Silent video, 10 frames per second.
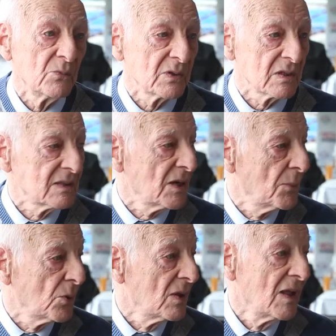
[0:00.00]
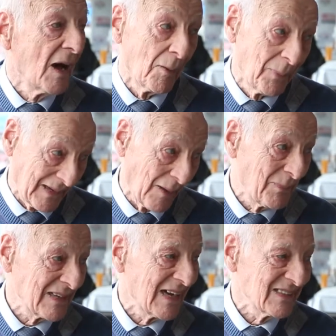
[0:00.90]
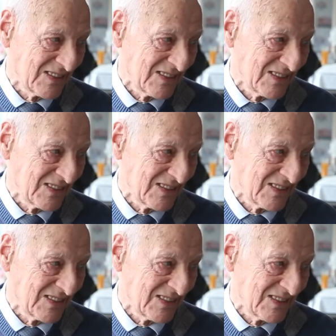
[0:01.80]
we could get a